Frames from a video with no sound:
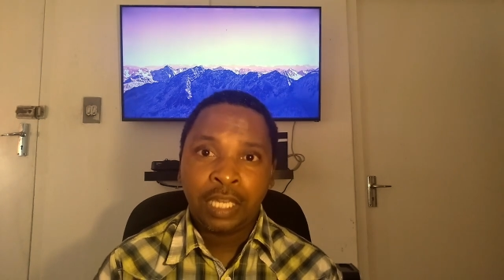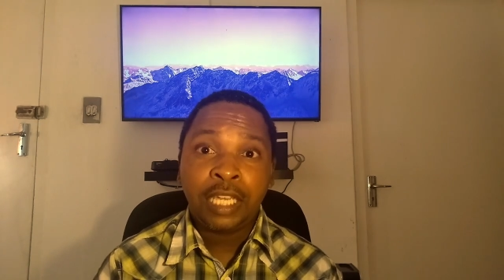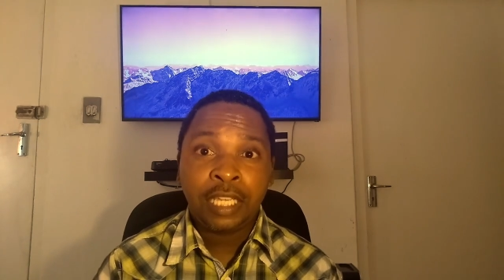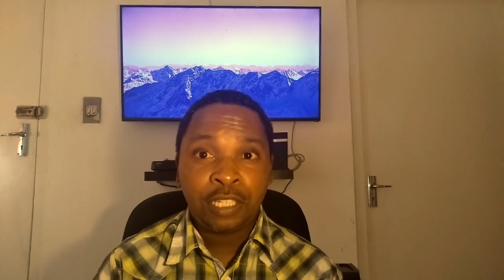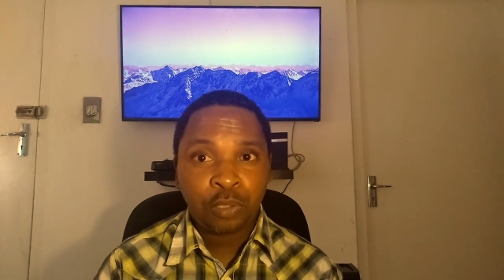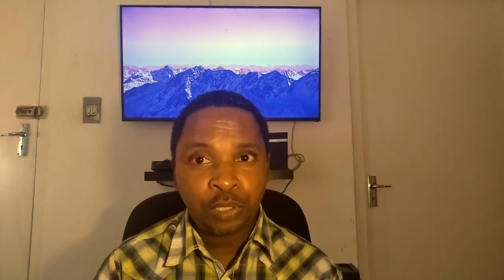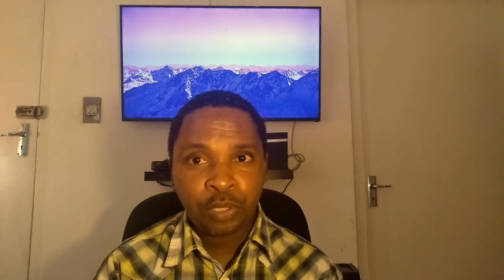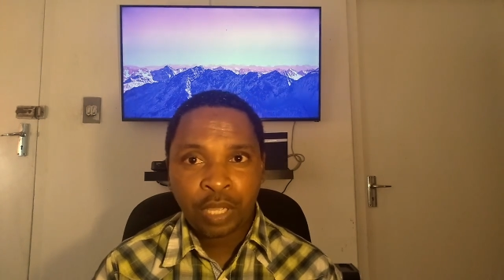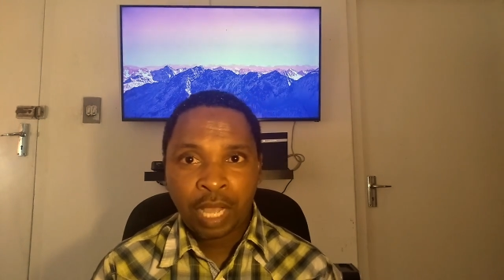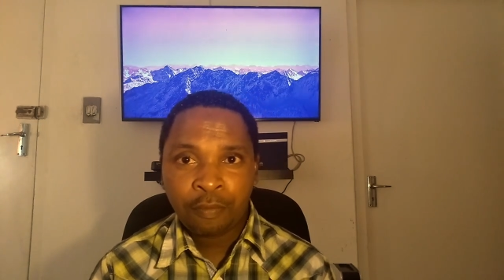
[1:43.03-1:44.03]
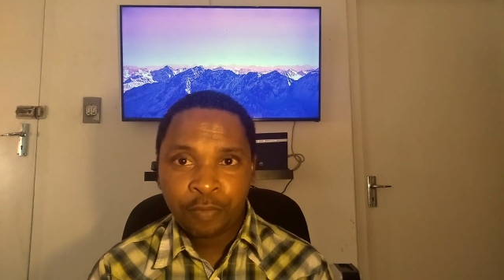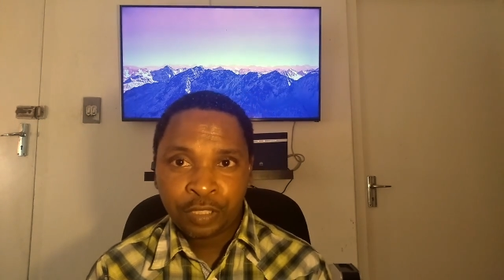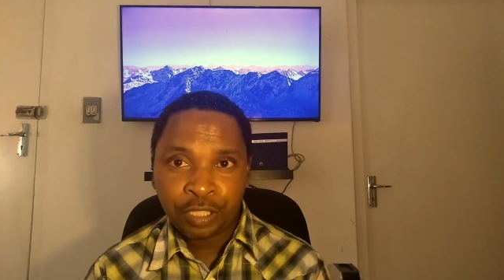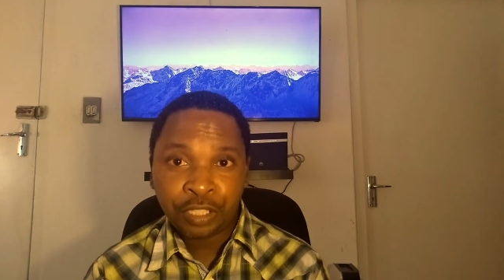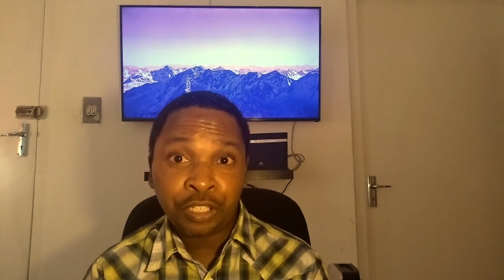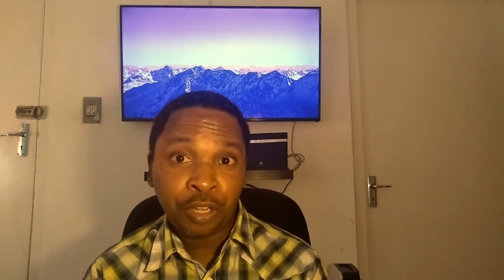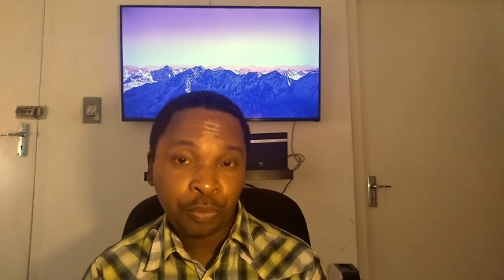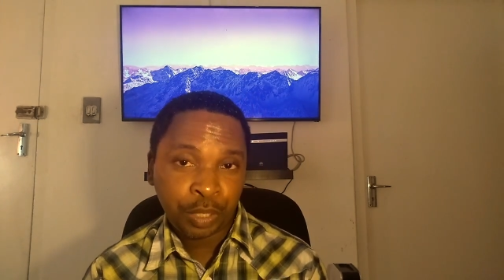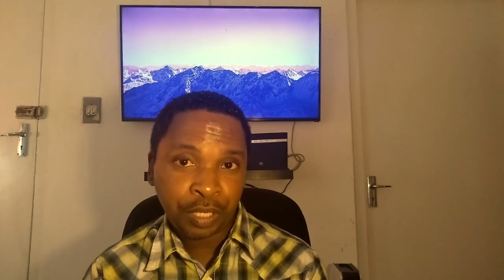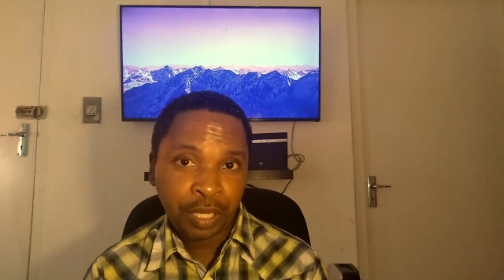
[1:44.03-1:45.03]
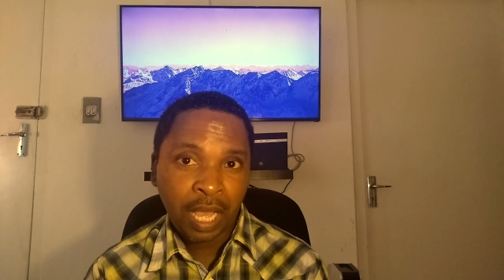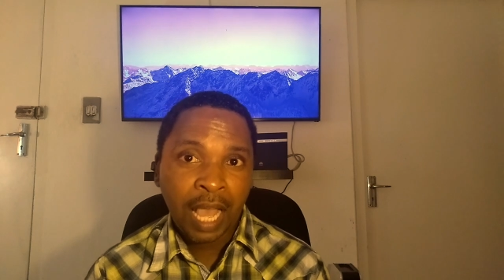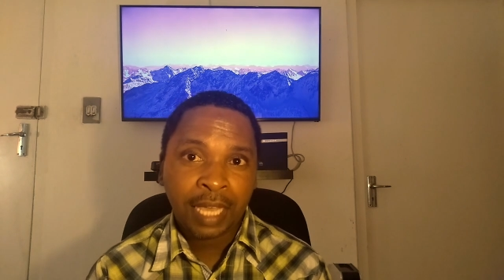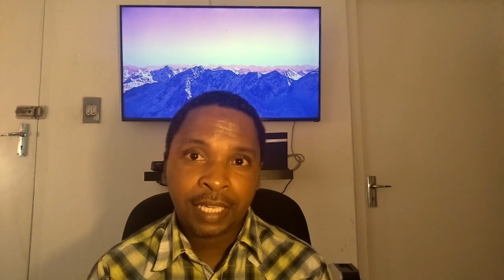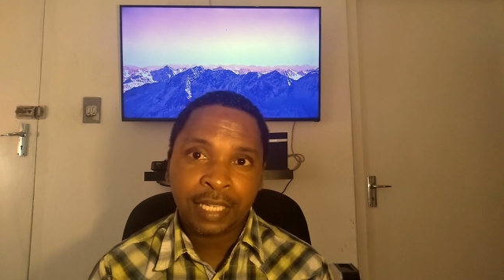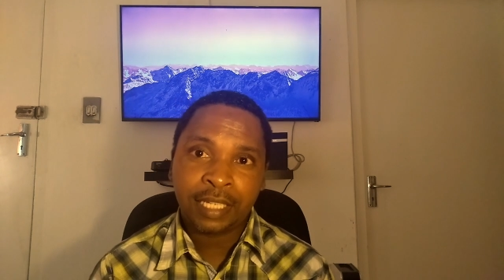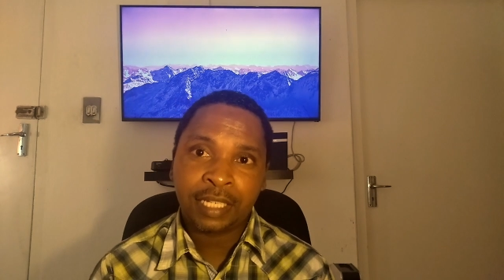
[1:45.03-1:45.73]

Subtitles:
It is also comforting knowing I can get